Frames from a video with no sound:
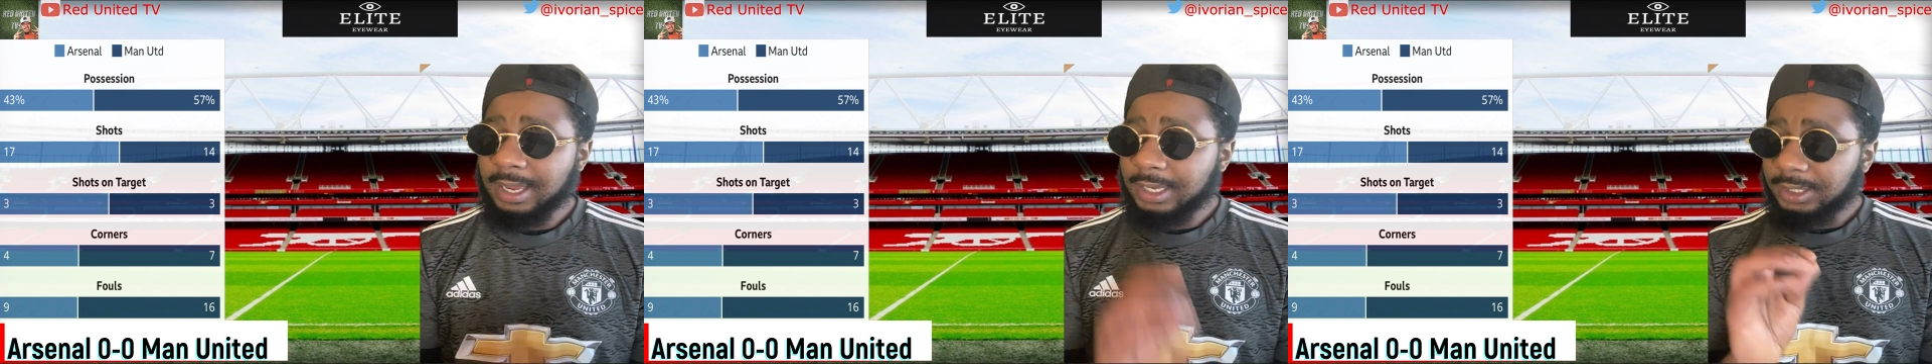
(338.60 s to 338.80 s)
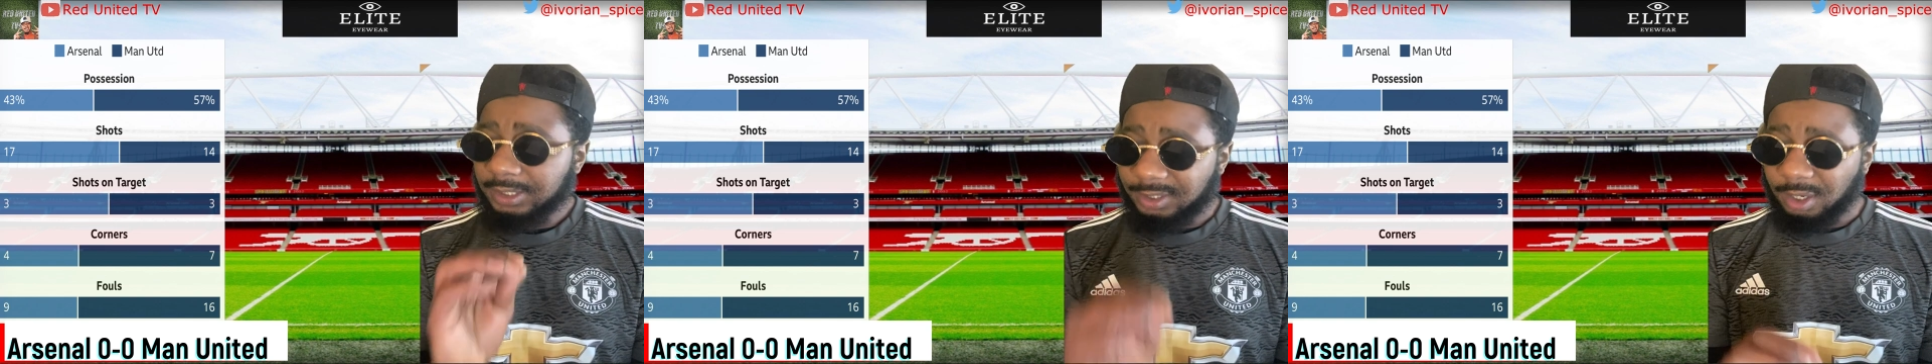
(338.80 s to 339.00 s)

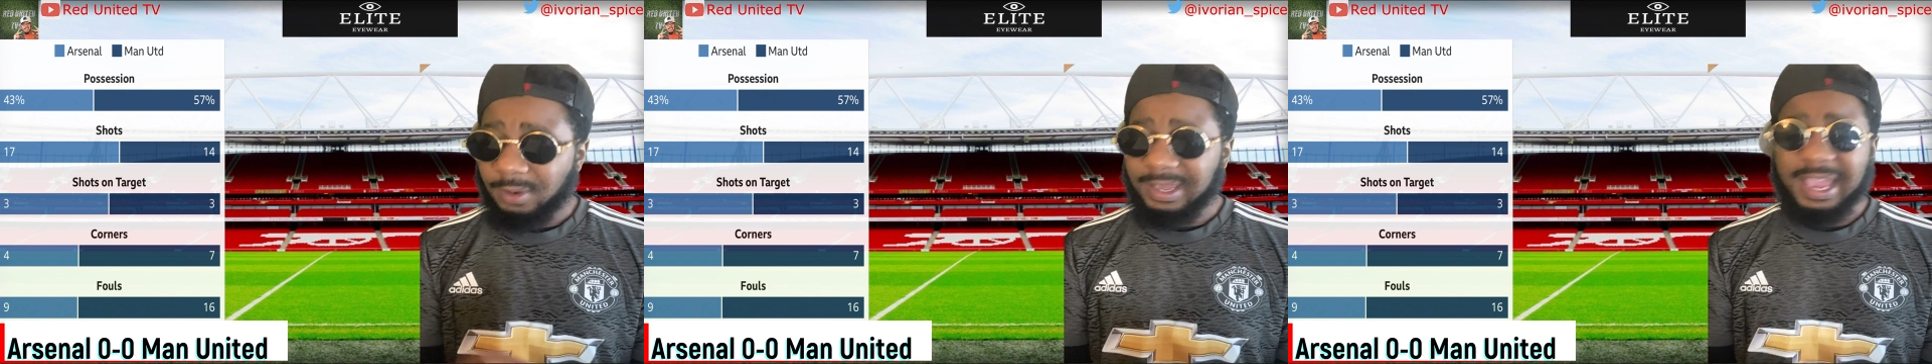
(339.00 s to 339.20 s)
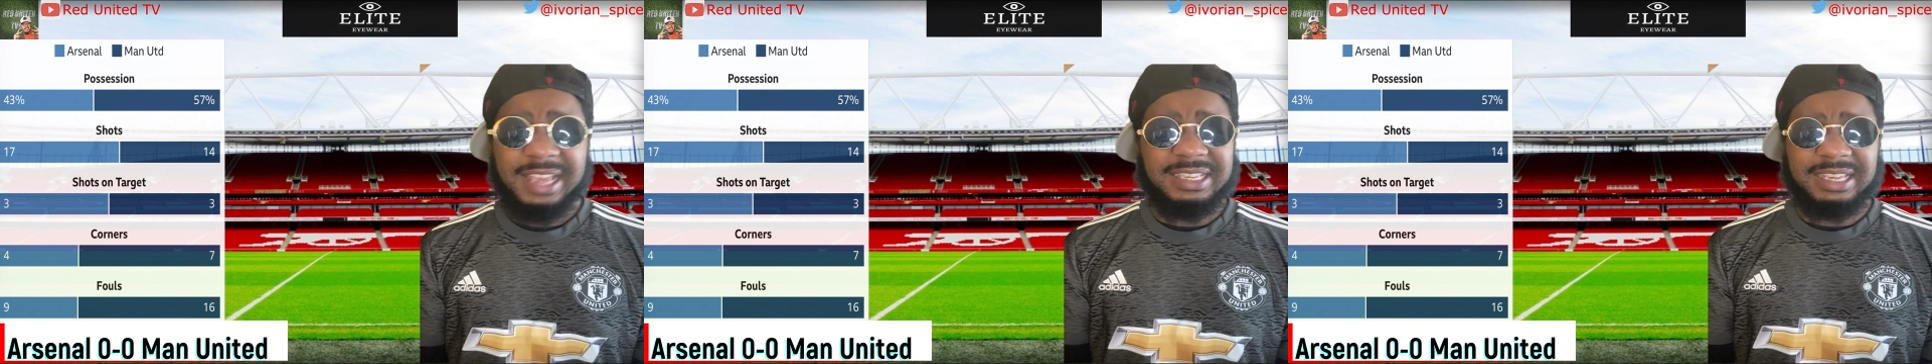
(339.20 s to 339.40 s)
So,
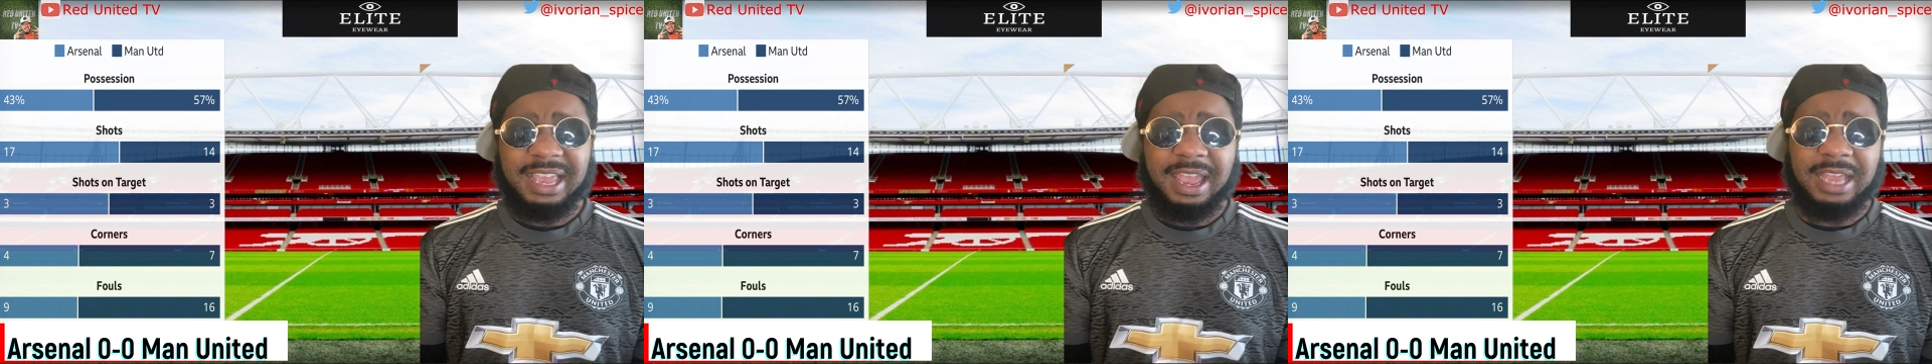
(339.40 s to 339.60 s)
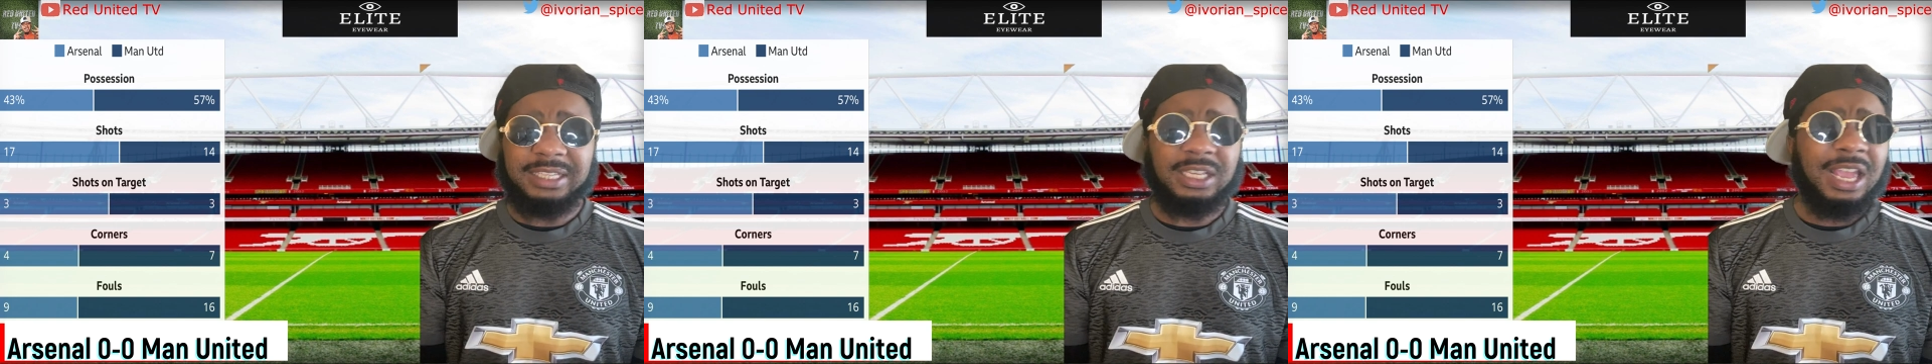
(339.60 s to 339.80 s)
yes,
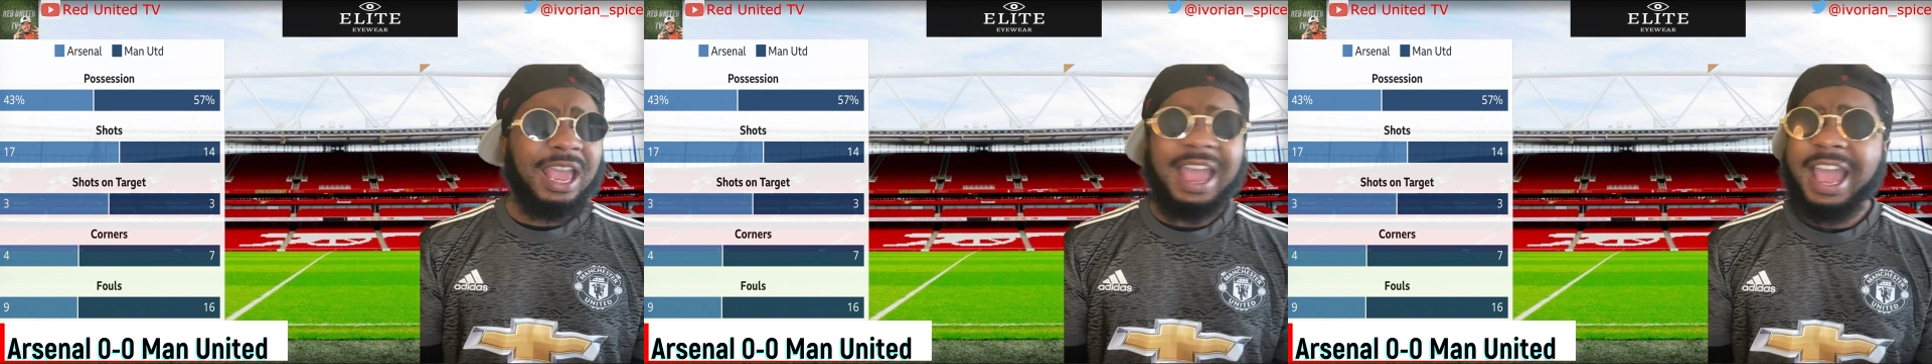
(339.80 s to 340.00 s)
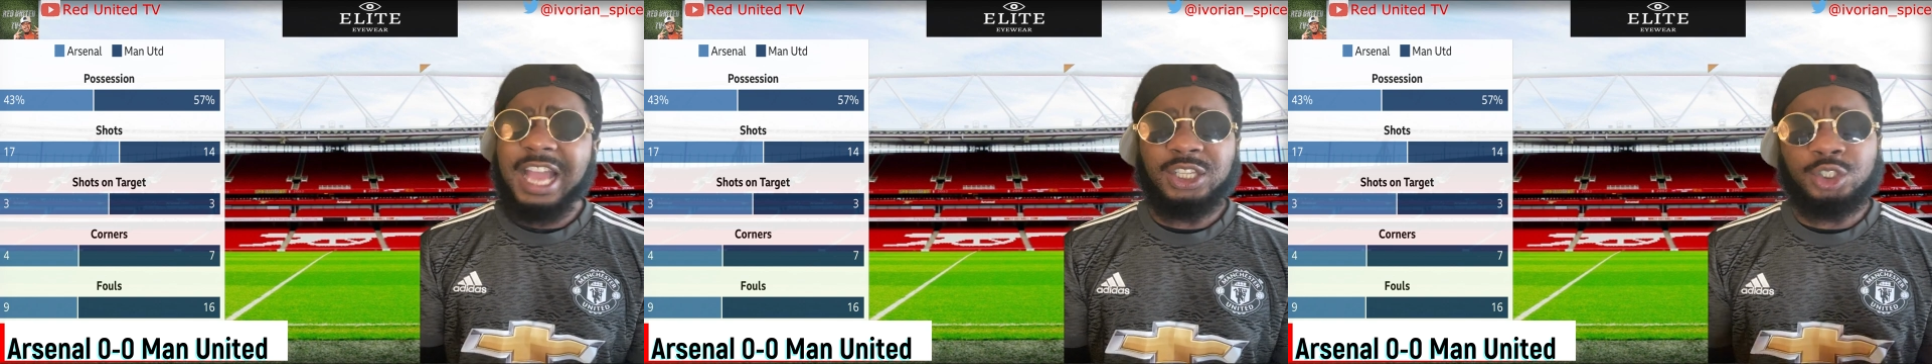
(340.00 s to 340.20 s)
guys,
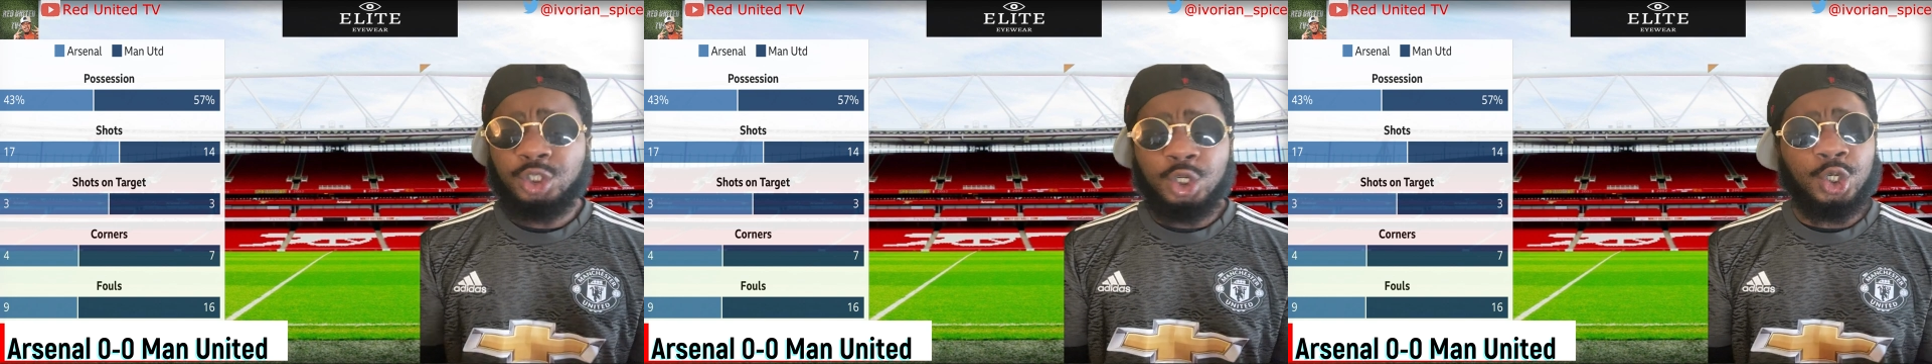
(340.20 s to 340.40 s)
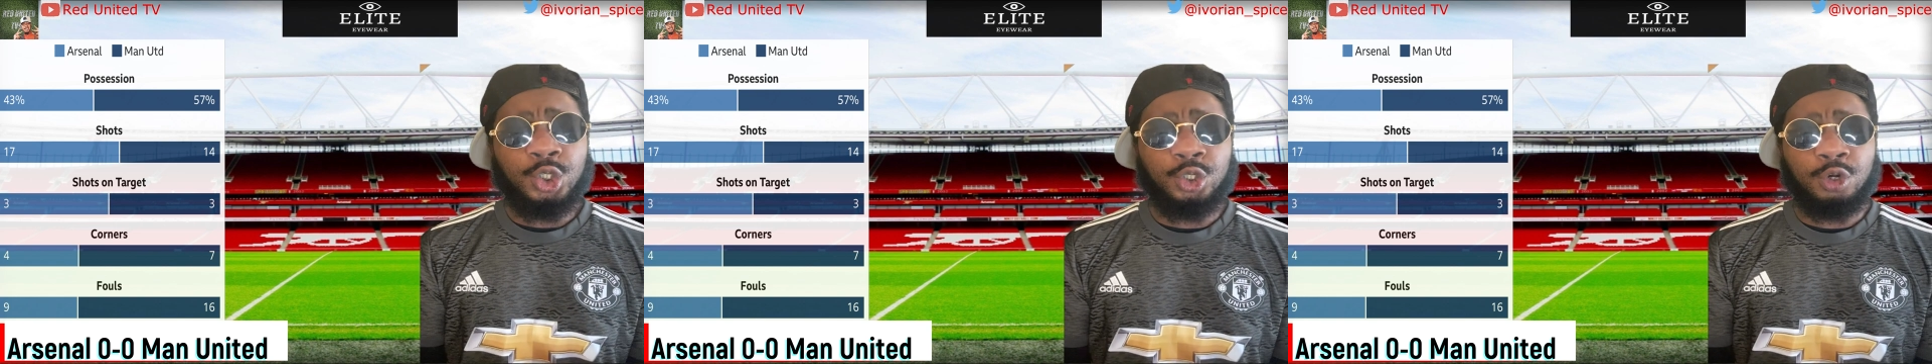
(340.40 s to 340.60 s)
as
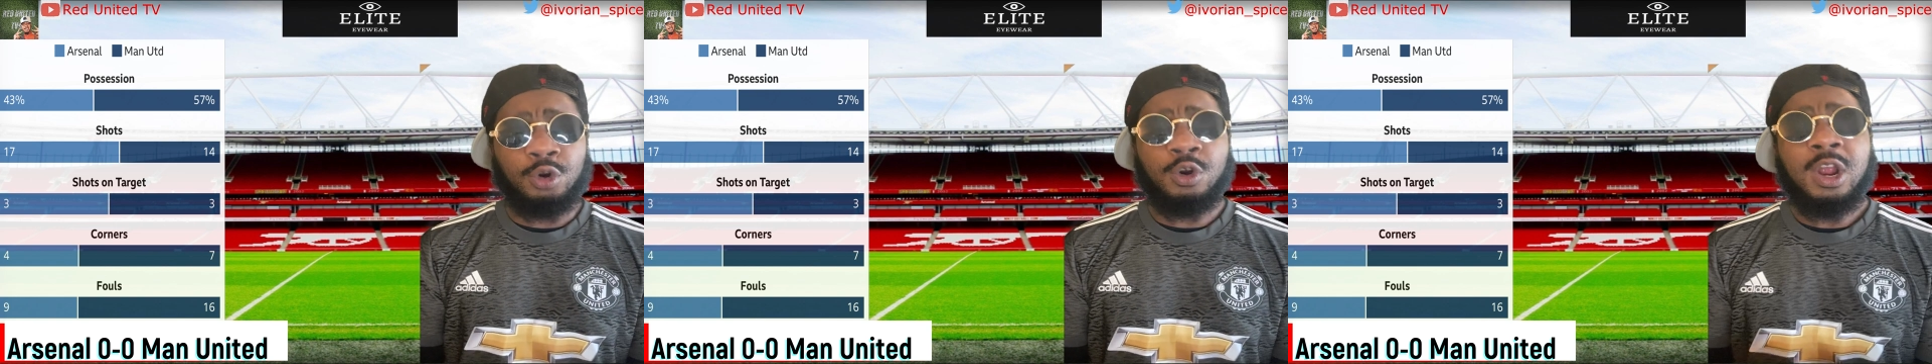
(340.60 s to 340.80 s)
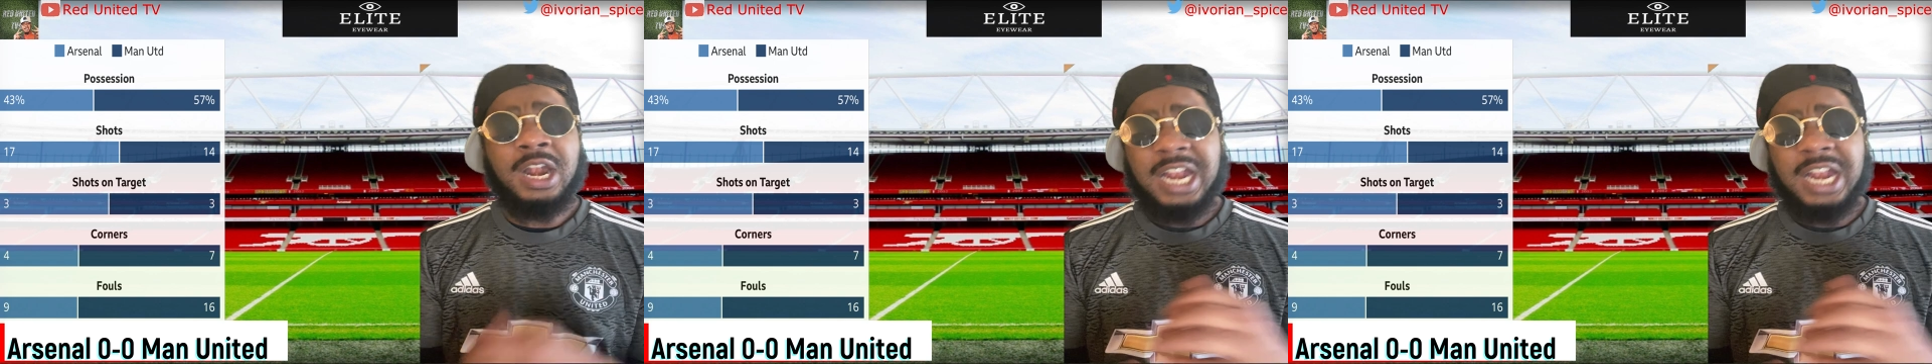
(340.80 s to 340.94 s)
usual,